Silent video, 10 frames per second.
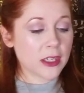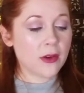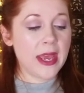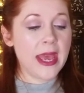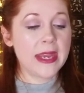go
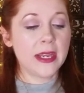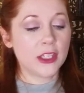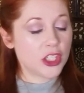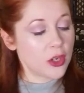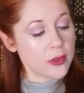ahead
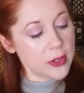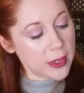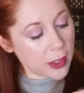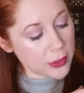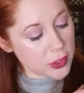and show you
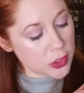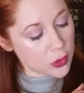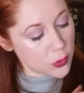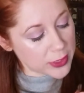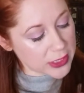here. I'll just do a
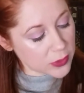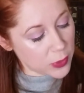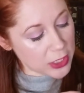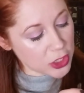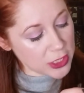quick
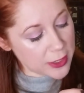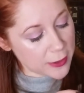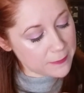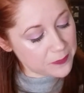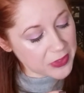swatch
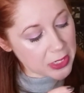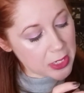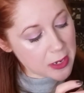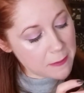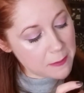here.
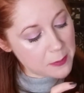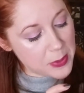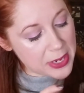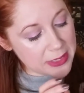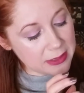
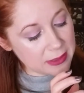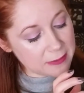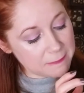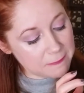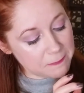But
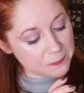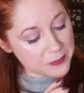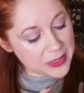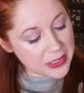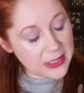
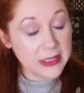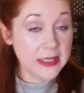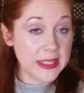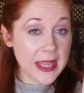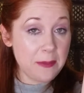
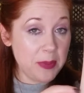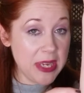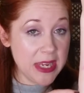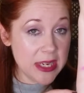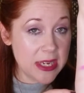like that
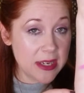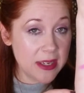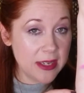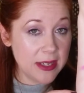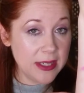pink
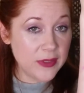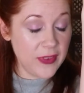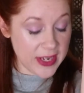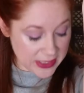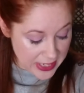is
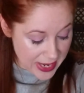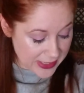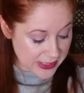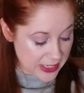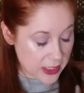
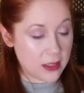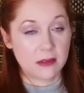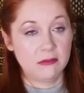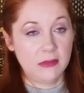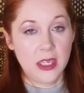fantastic.
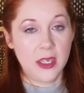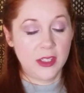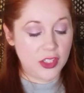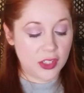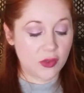
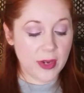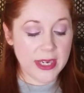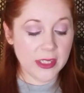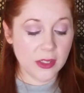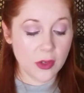It's just
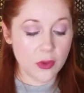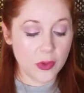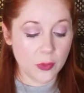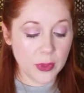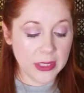great. So
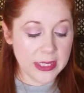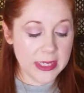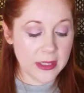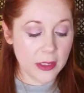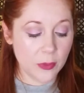the
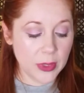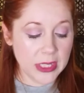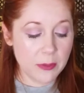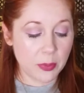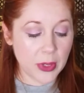
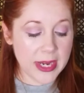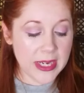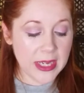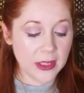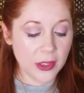really bright
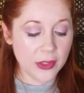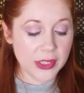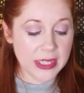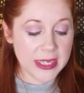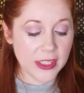
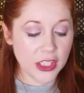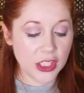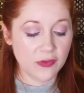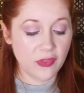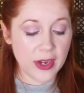colors tend to
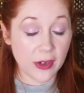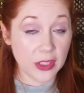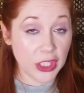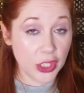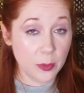fare a
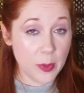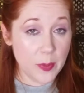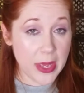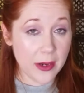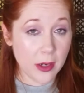little bit
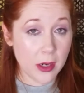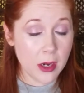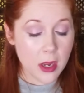better